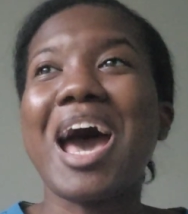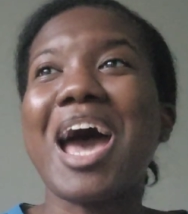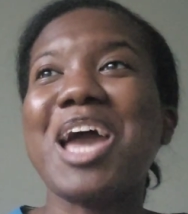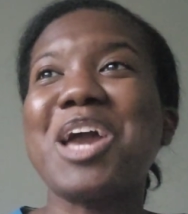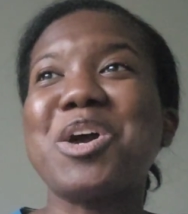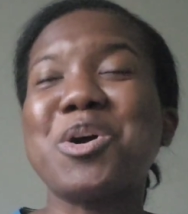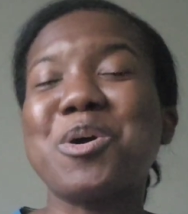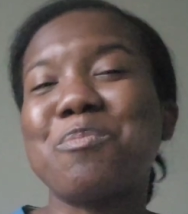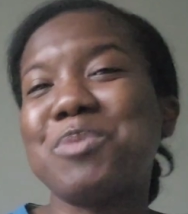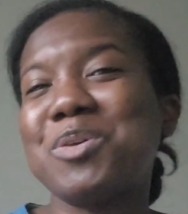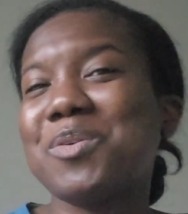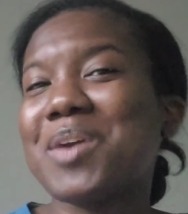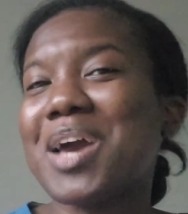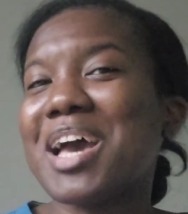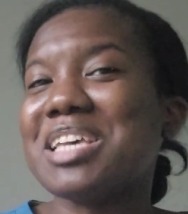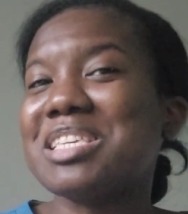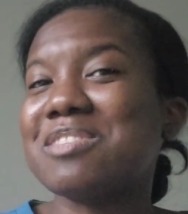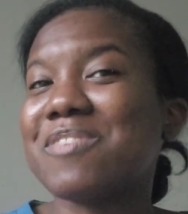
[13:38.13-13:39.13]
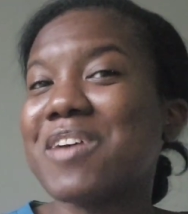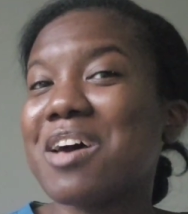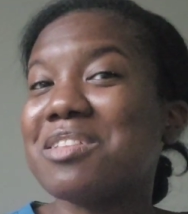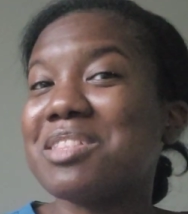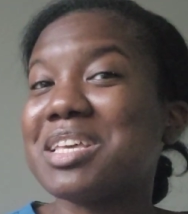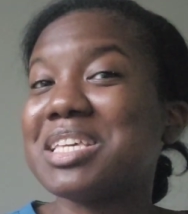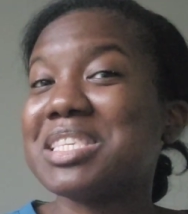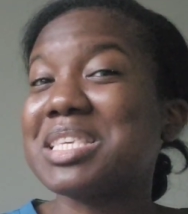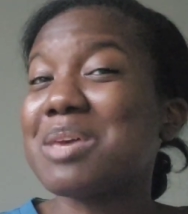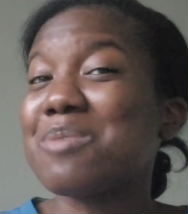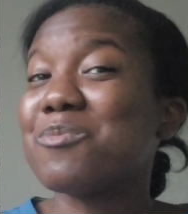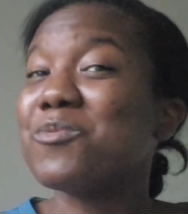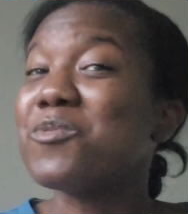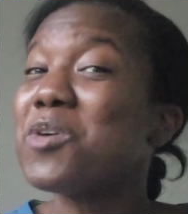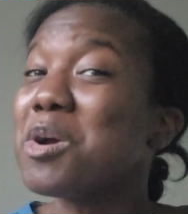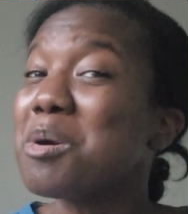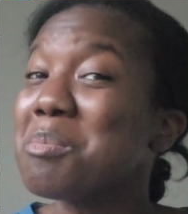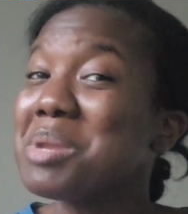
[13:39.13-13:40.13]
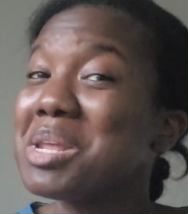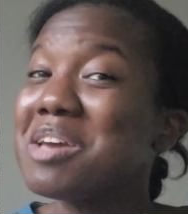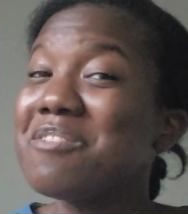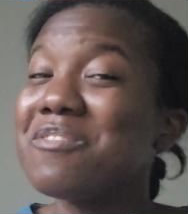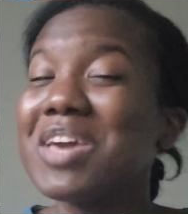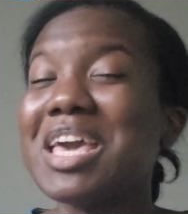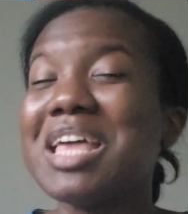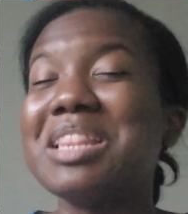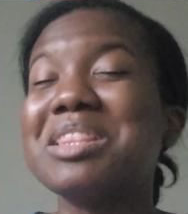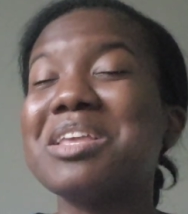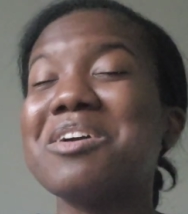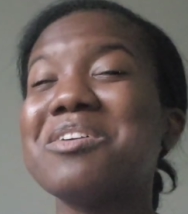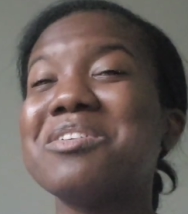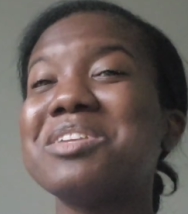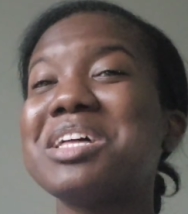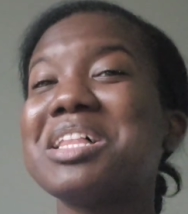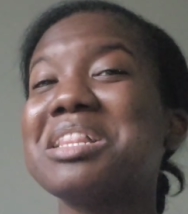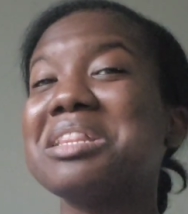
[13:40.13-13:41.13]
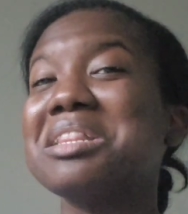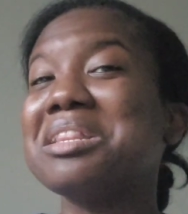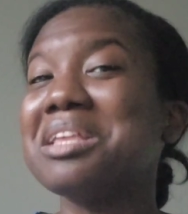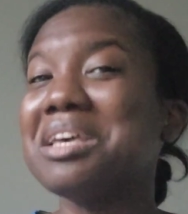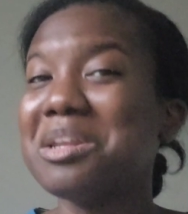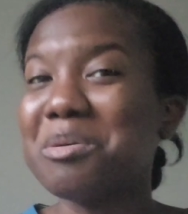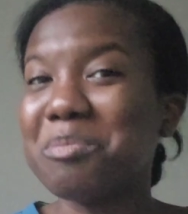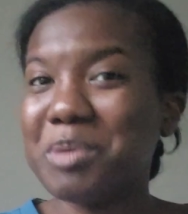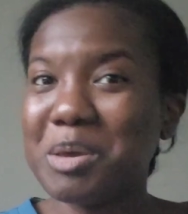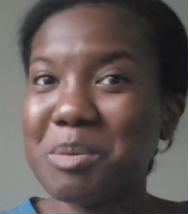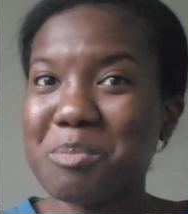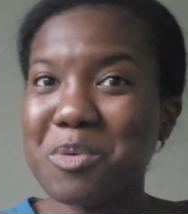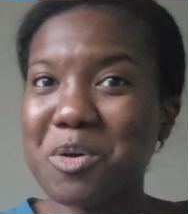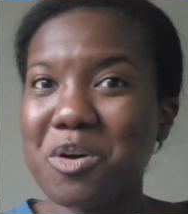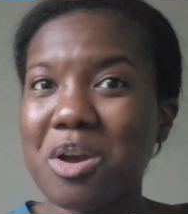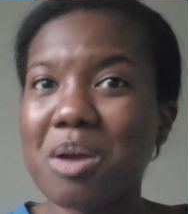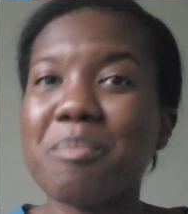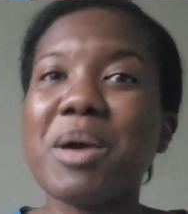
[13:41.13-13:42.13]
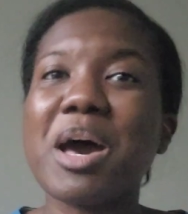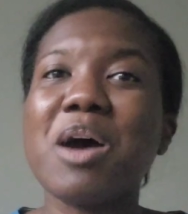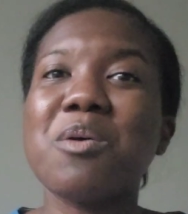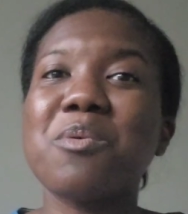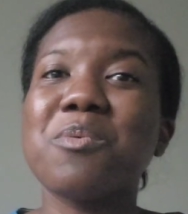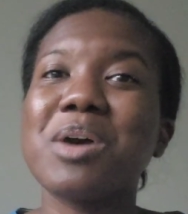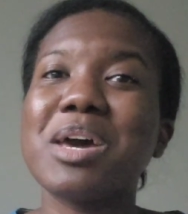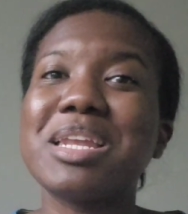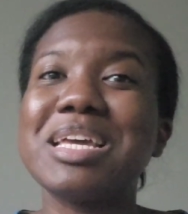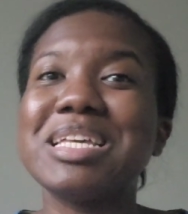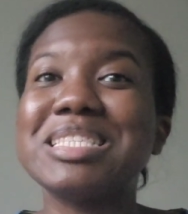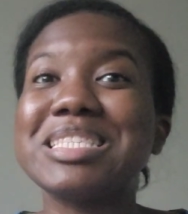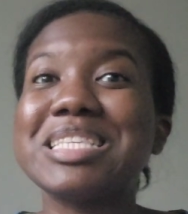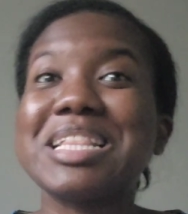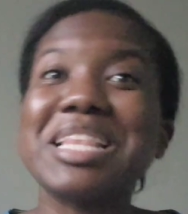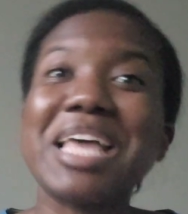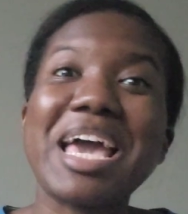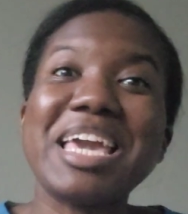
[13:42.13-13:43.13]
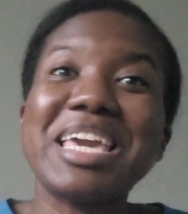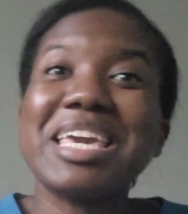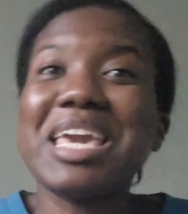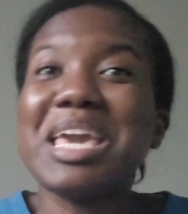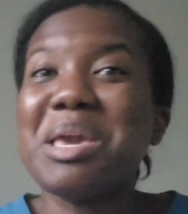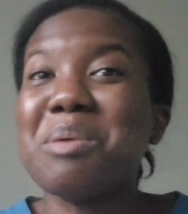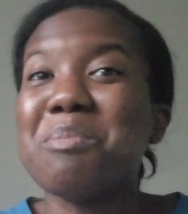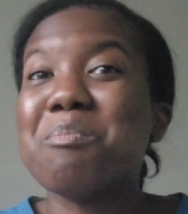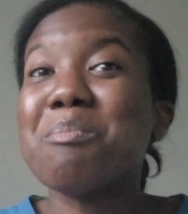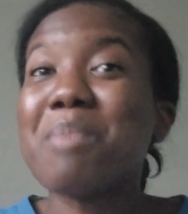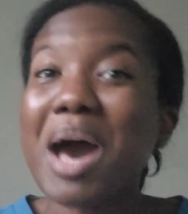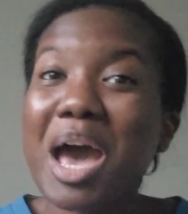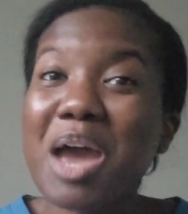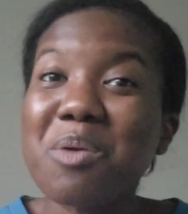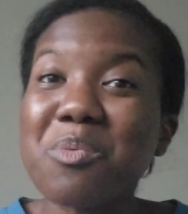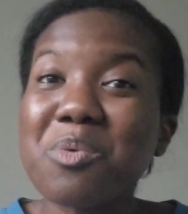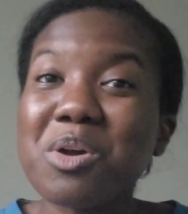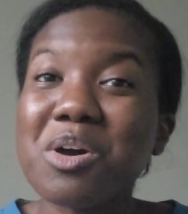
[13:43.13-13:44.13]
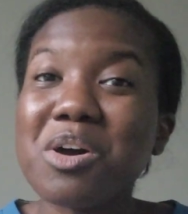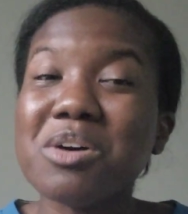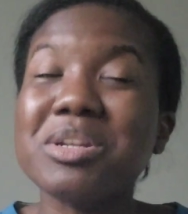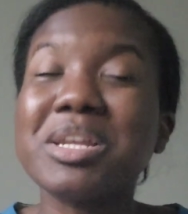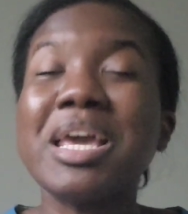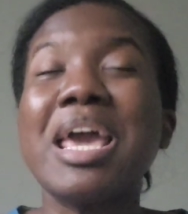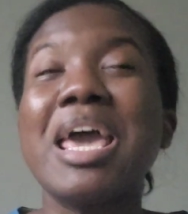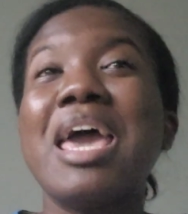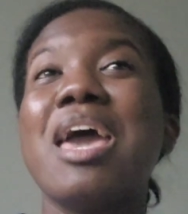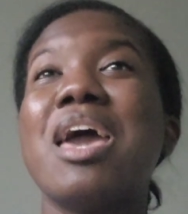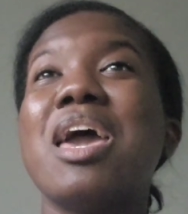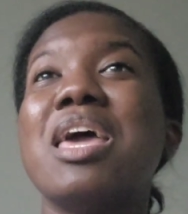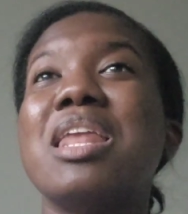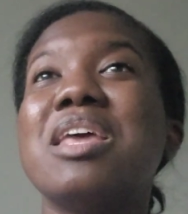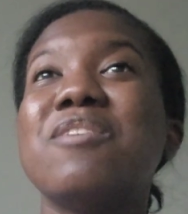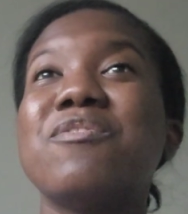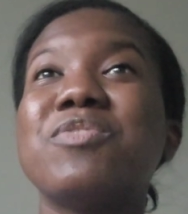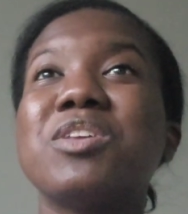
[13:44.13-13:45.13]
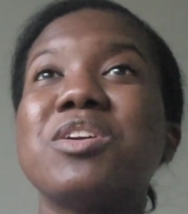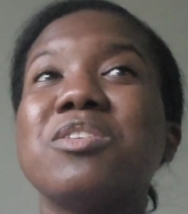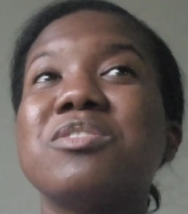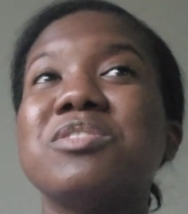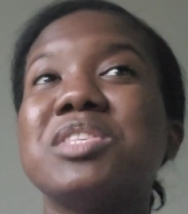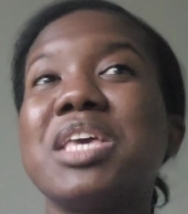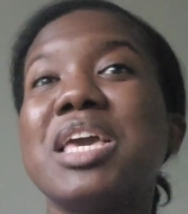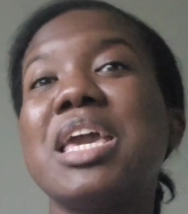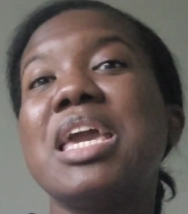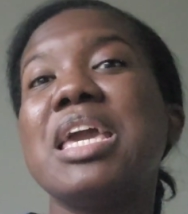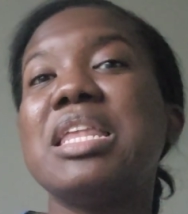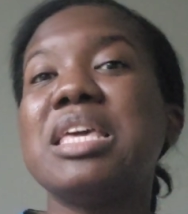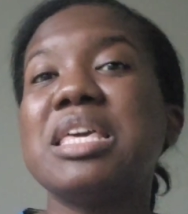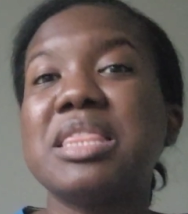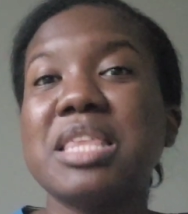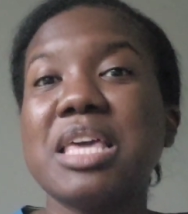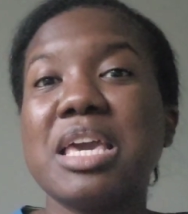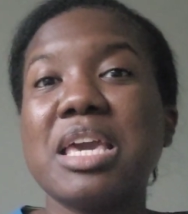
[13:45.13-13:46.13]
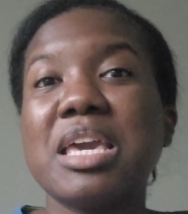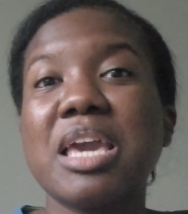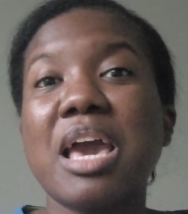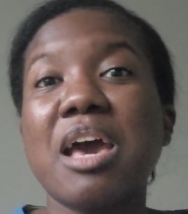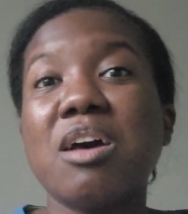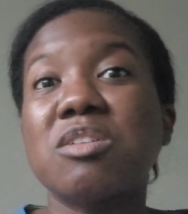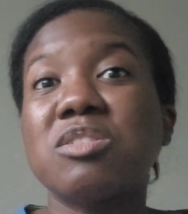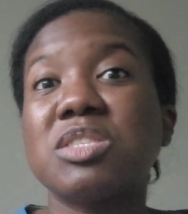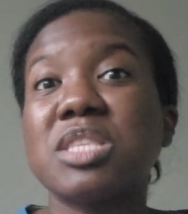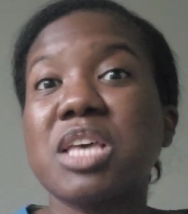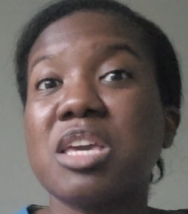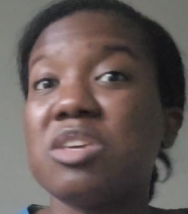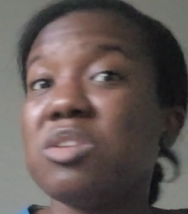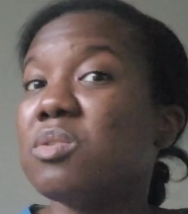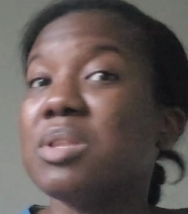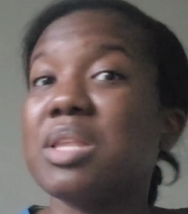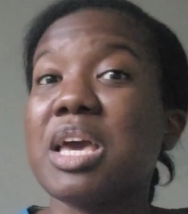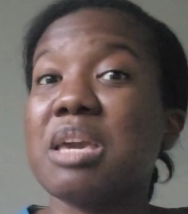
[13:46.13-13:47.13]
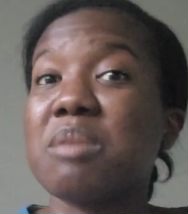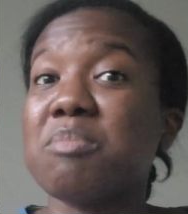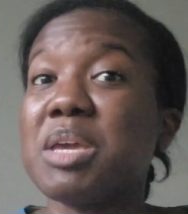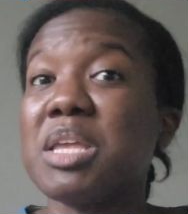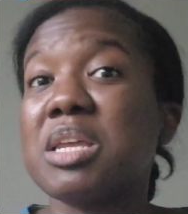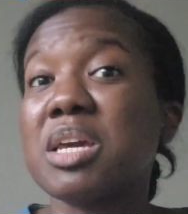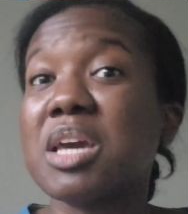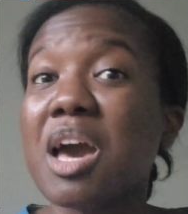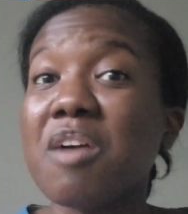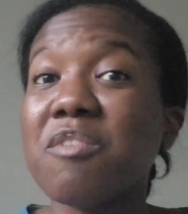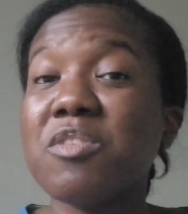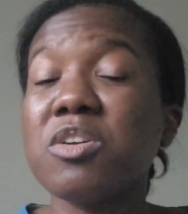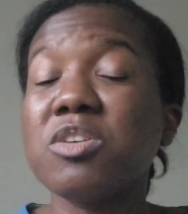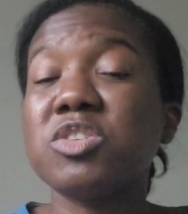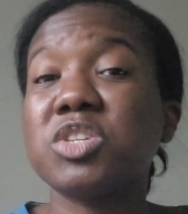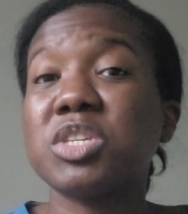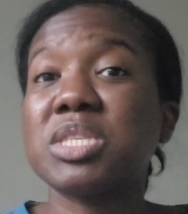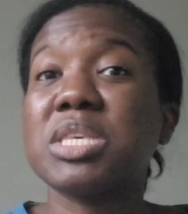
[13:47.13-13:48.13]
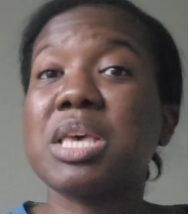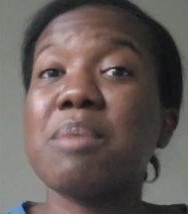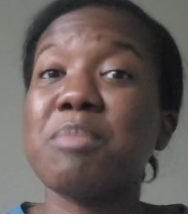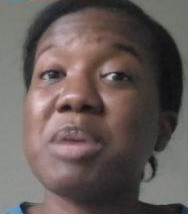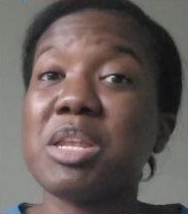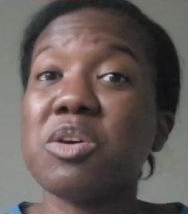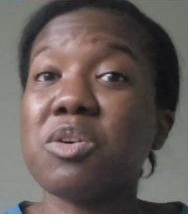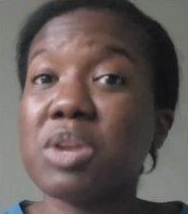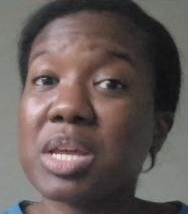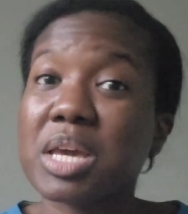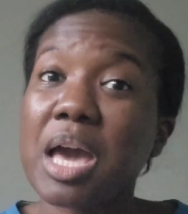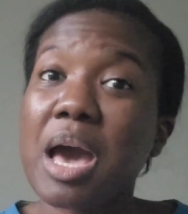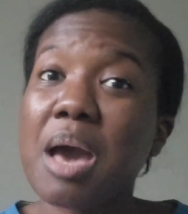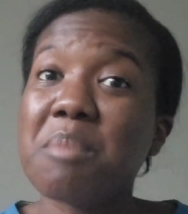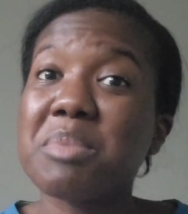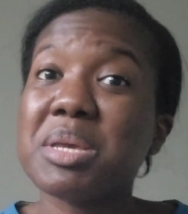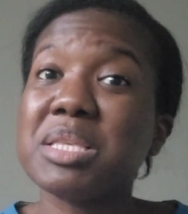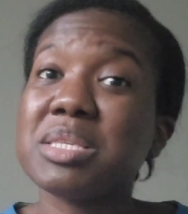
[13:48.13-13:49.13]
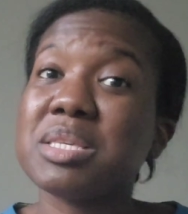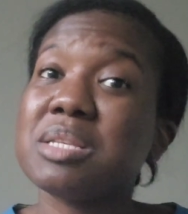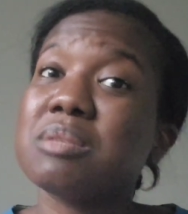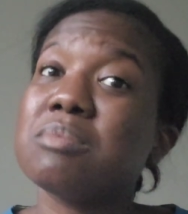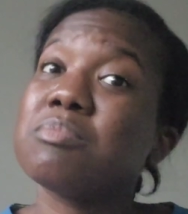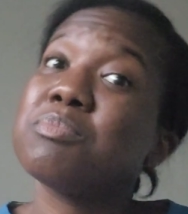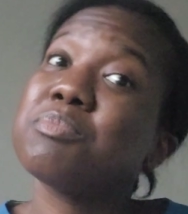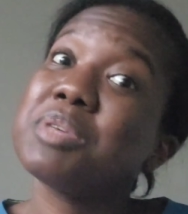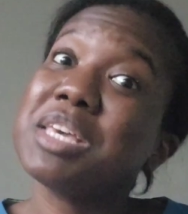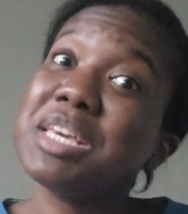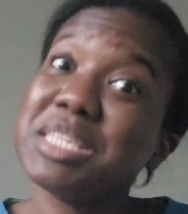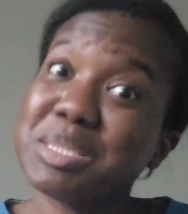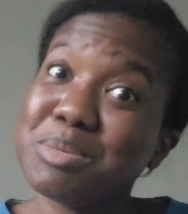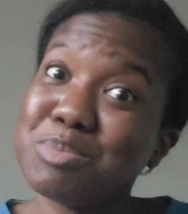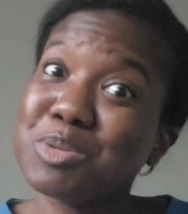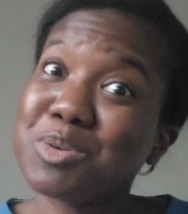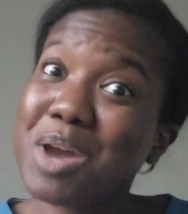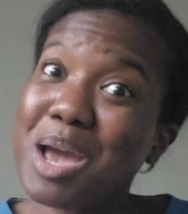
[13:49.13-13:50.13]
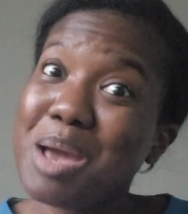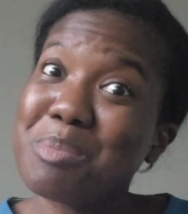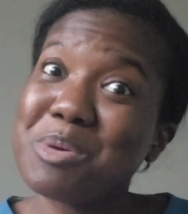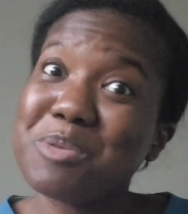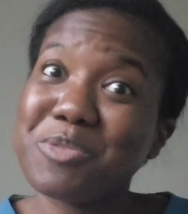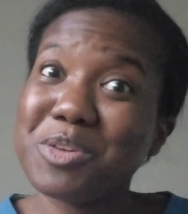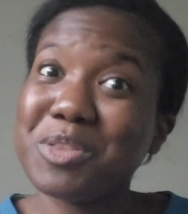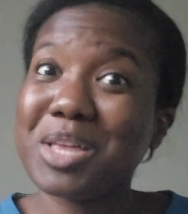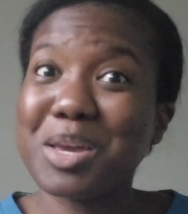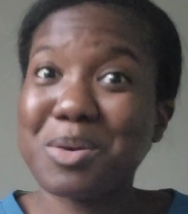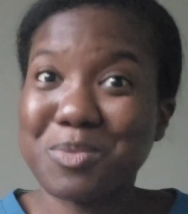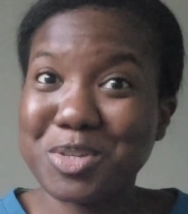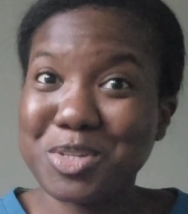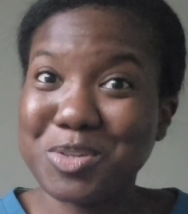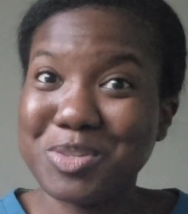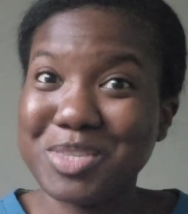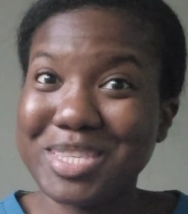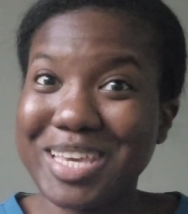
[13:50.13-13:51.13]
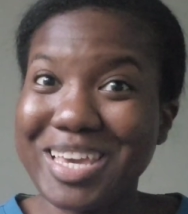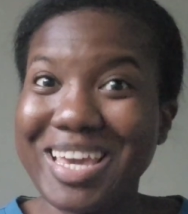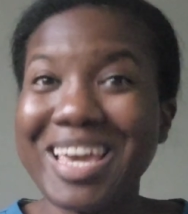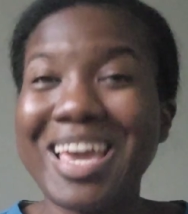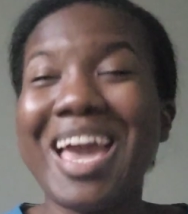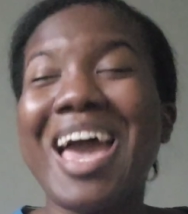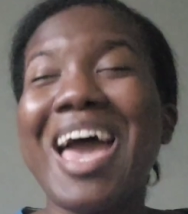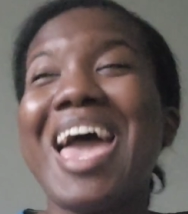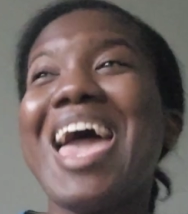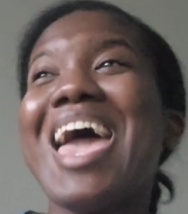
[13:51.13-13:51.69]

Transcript: I hope you guys found this informative and learned a little bit more about what it's like in my world and if there's anything else that you'd like me to cover, just let me know in the comments and please subscribe if you like what you see.